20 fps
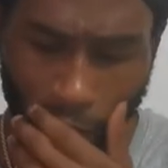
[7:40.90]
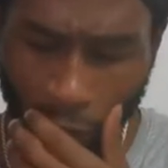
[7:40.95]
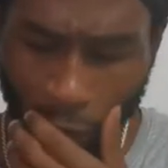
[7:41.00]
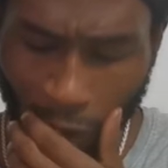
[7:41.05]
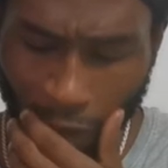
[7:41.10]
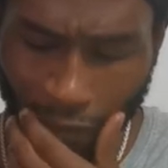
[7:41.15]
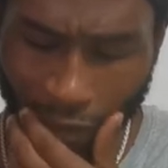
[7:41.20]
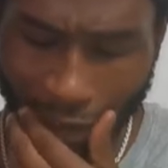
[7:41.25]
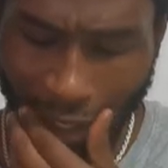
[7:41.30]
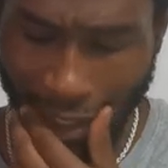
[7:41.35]

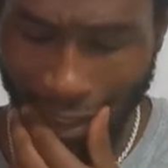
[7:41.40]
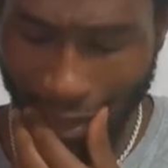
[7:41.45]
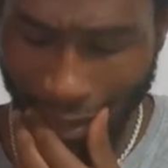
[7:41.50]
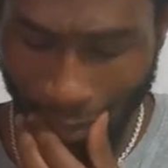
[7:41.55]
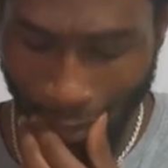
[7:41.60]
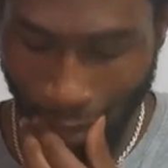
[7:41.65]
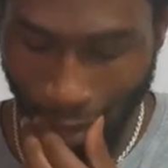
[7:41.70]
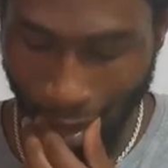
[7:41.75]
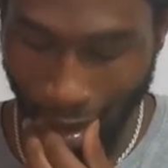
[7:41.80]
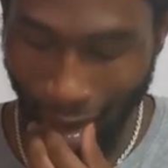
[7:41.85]
one thing I
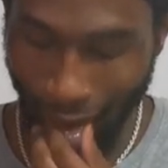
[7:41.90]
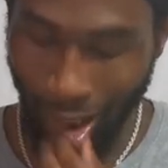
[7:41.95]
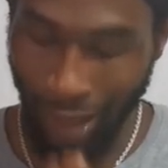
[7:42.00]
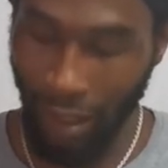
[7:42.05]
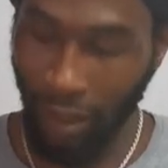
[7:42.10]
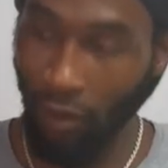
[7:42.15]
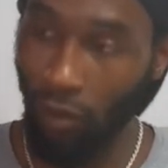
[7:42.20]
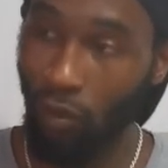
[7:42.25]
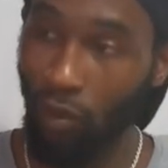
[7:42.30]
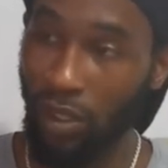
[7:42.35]
did want
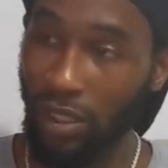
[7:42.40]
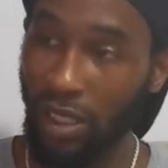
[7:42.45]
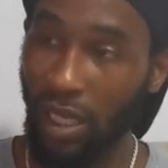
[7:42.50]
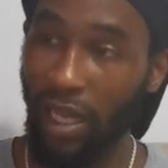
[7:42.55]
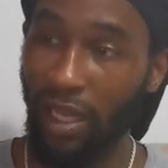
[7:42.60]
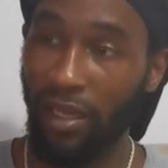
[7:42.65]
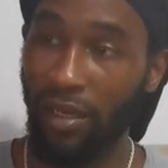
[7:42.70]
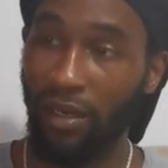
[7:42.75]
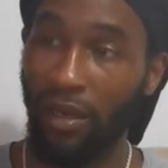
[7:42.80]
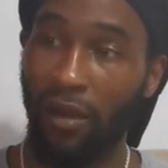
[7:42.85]
was
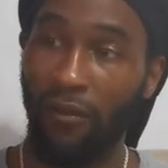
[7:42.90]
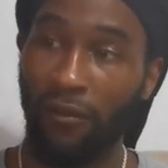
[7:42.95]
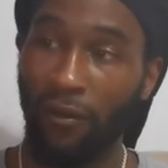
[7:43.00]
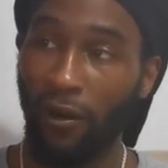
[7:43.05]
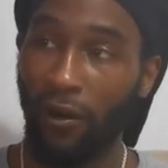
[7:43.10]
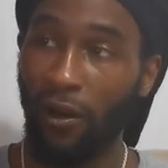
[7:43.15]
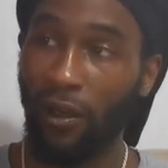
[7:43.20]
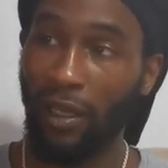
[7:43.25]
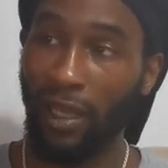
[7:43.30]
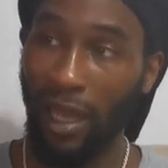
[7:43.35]

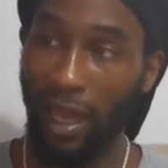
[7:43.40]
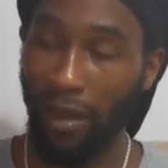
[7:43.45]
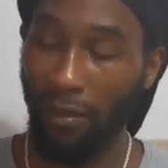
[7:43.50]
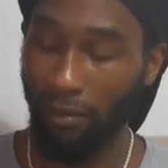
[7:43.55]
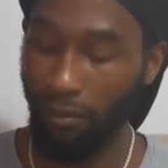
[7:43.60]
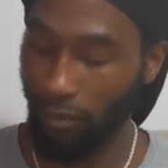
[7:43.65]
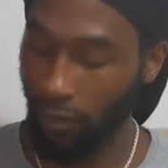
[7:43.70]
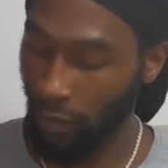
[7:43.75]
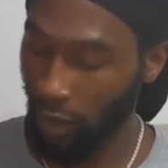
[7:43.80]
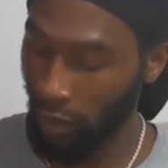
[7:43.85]
another
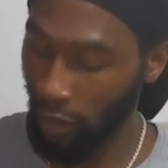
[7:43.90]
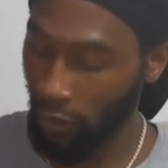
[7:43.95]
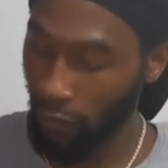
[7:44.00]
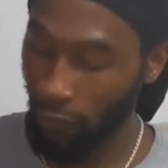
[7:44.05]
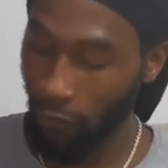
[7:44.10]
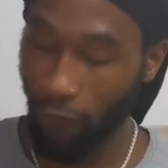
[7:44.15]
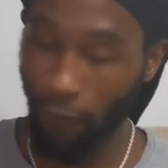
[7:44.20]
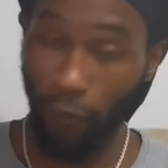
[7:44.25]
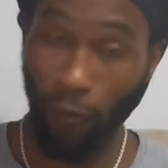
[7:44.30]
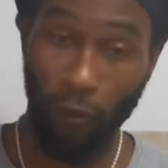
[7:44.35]
cam
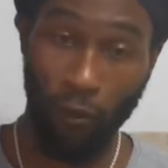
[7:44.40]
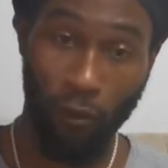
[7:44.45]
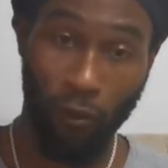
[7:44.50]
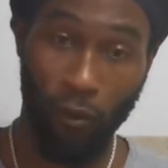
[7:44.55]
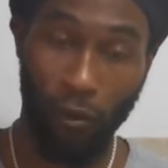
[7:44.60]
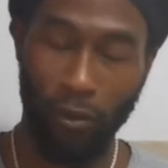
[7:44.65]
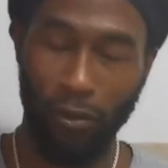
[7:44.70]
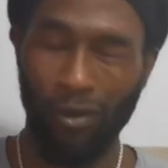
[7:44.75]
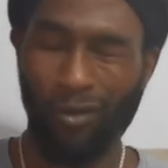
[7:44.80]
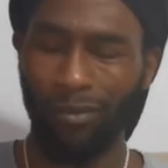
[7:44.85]

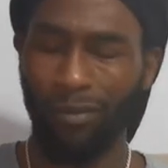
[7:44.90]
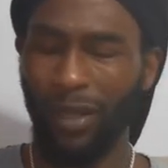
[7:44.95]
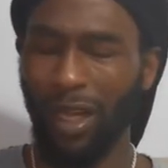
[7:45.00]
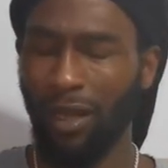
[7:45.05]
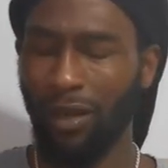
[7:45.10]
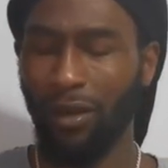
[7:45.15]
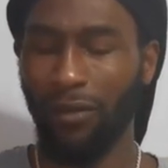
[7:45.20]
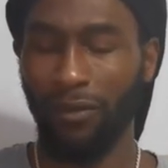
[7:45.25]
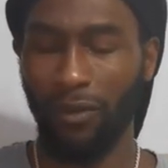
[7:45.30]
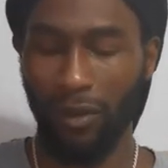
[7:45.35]
for not
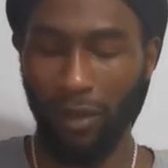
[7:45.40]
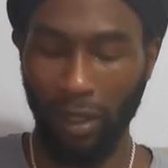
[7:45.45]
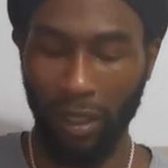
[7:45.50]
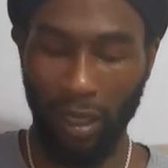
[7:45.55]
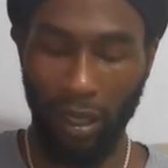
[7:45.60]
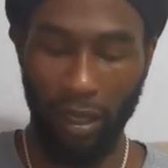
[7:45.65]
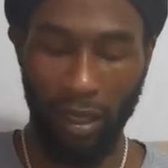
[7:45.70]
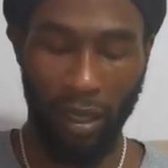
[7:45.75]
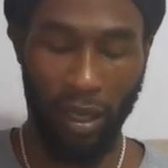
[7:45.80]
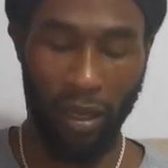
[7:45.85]
another
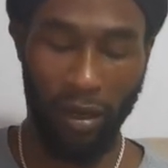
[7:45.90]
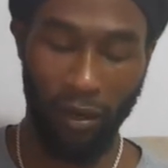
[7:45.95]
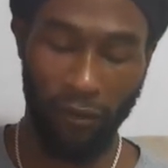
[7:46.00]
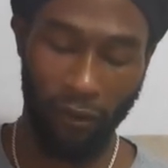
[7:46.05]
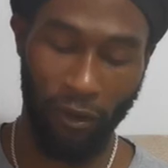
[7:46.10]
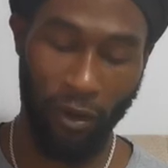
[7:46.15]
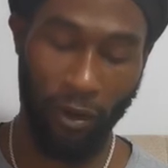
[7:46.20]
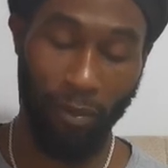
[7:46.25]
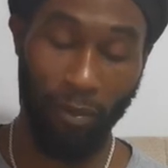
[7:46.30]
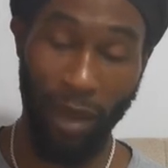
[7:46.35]
uh,
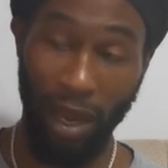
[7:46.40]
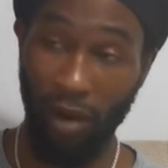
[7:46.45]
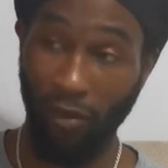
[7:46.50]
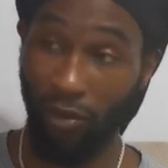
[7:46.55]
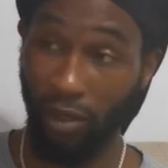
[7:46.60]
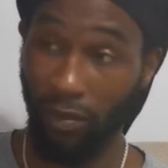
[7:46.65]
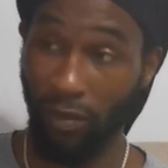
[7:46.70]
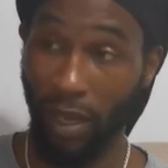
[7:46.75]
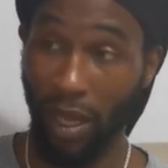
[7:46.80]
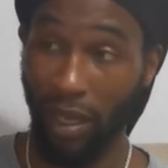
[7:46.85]
another
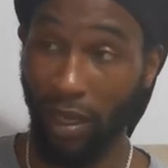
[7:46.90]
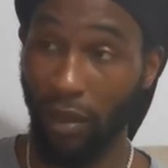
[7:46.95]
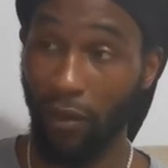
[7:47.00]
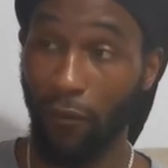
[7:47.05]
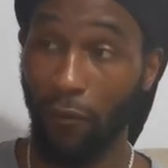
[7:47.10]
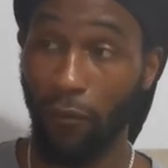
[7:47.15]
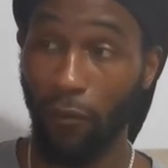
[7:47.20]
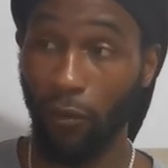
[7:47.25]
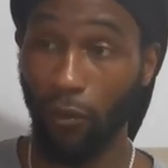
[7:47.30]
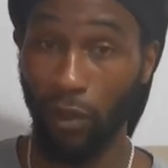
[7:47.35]
battery pack
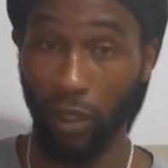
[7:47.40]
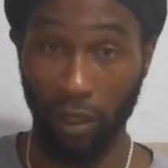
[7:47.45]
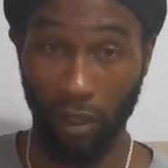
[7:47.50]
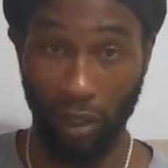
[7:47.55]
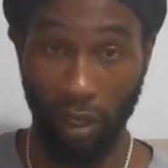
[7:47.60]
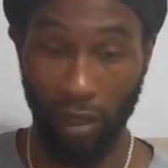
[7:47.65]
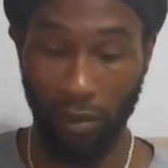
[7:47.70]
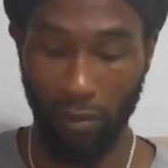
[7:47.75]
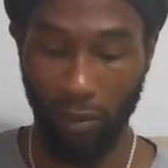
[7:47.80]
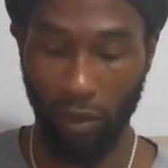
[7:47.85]
for the
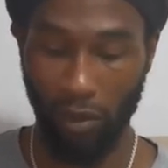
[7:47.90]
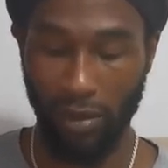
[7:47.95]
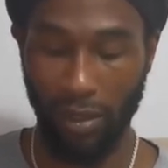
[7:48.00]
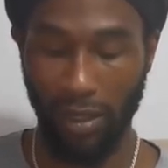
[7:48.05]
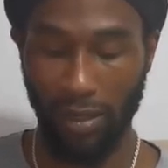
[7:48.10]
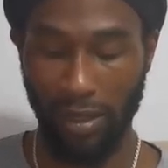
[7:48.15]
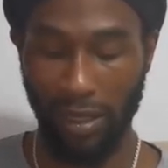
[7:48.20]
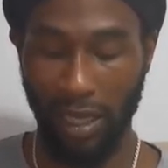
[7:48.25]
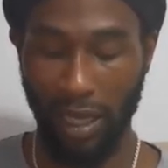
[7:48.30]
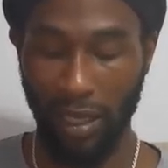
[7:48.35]
gun, because I
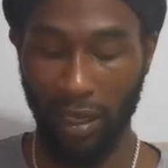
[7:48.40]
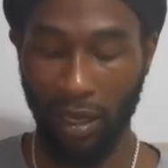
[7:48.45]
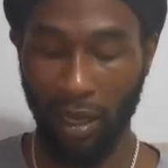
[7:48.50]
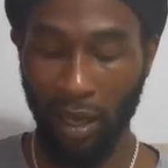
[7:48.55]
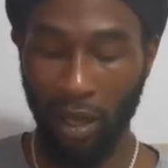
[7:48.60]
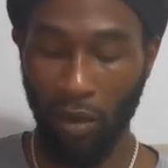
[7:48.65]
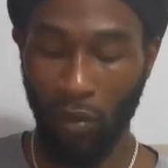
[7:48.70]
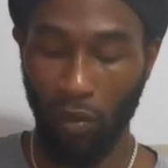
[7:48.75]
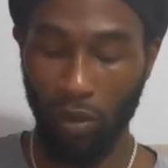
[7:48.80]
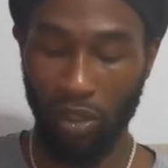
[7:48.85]
was like,
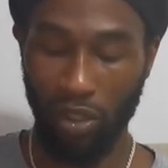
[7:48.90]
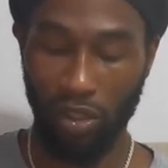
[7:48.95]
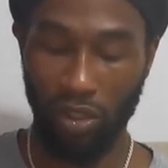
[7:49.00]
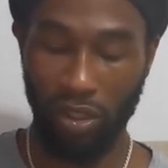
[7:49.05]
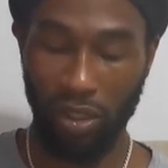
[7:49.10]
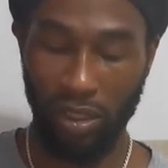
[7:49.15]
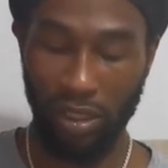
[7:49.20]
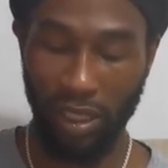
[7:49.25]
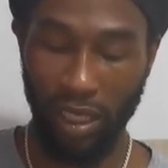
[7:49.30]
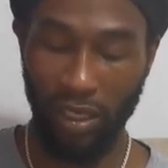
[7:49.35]
once I
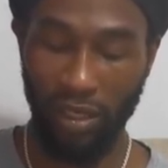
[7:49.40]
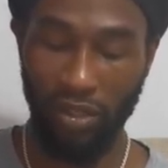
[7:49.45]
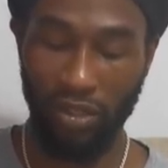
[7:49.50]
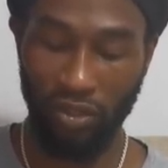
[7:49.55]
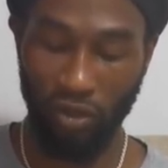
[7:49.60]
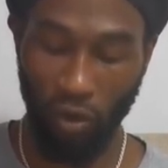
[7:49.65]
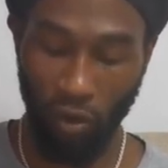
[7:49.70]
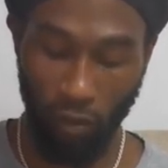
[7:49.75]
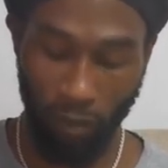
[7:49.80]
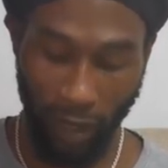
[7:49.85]
say the
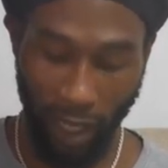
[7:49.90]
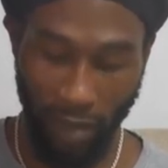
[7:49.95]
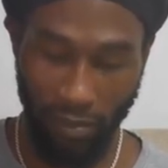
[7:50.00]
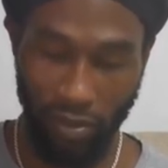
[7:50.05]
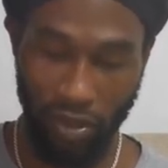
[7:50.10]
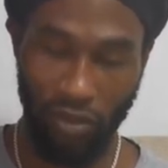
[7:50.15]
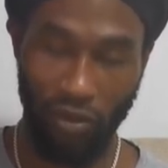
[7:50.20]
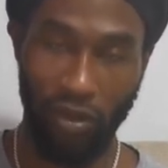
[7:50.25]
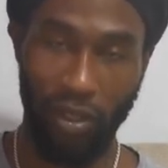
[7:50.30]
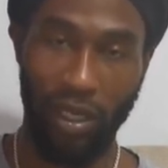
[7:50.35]
scope
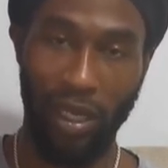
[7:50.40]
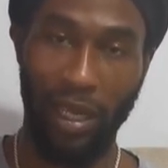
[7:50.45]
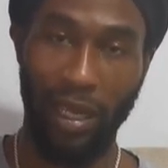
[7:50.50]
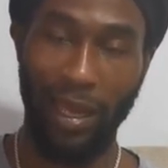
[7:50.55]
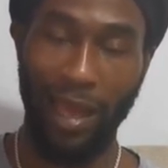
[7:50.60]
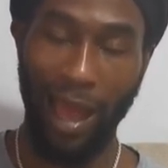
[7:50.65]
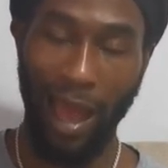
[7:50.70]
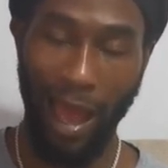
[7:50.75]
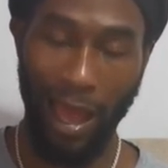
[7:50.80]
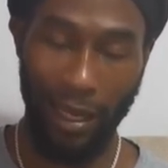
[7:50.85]
cam's on
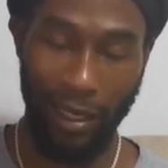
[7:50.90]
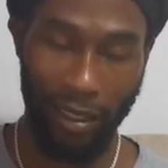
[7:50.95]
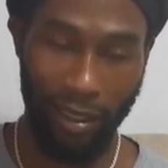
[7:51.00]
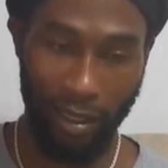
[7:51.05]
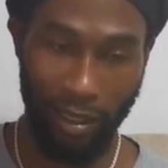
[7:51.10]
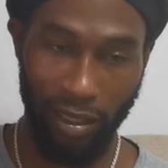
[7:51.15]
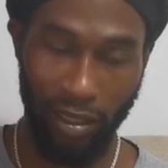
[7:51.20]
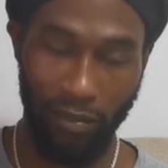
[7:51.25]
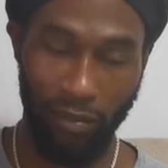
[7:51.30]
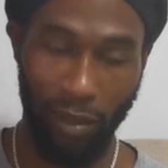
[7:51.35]
there
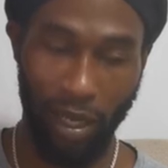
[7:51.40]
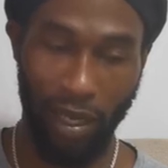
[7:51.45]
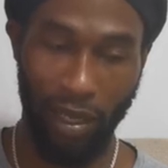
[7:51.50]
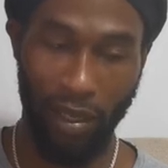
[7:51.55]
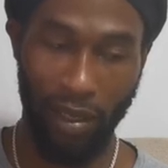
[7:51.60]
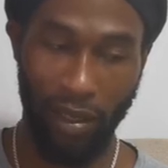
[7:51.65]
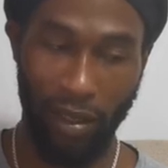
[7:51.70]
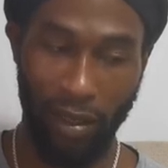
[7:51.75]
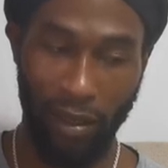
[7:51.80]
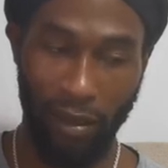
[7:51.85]
and
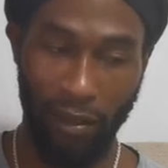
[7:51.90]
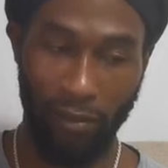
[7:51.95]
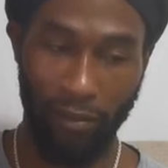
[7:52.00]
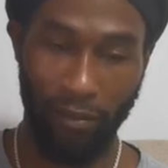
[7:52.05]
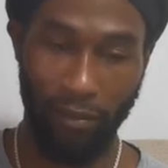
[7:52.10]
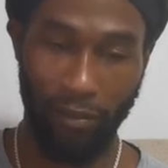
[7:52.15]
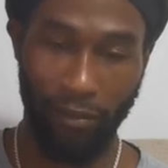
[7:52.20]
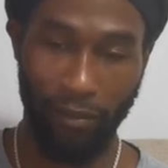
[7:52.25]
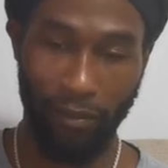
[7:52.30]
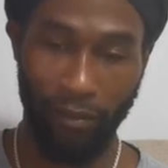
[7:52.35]
my
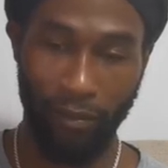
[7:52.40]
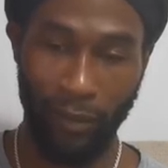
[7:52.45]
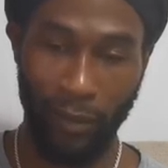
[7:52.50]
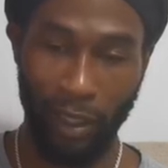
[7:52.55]
um,